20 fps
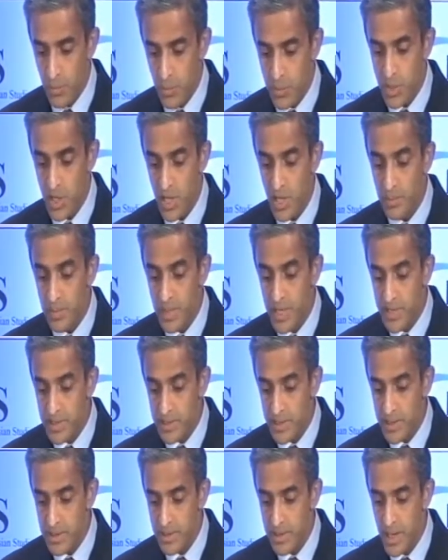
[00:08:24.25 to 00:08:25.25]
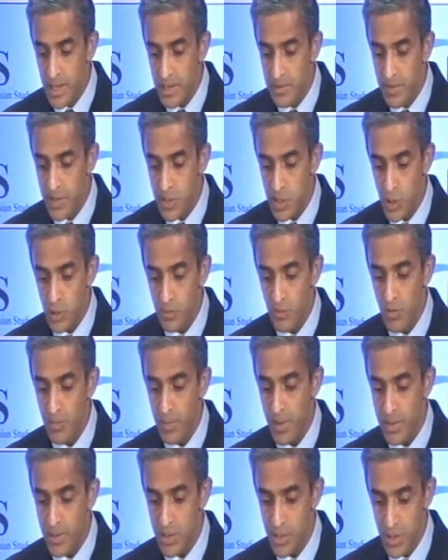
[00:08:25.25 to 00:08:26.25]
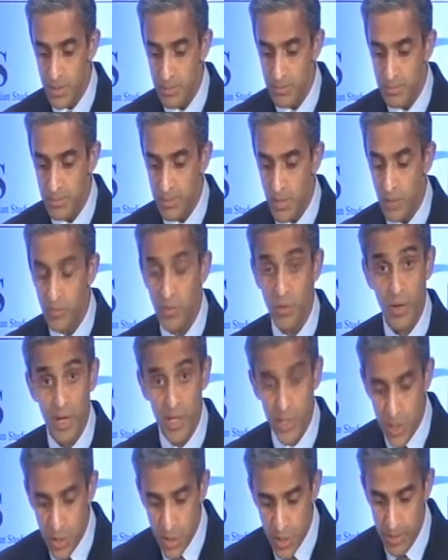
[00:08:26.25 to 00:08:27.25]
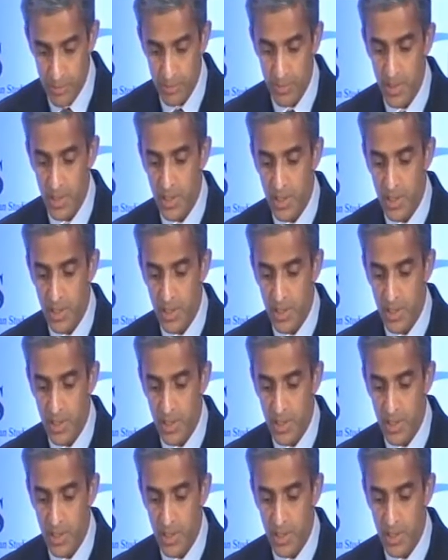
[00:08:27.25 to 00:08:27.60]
which culminated in the elevation of our relationship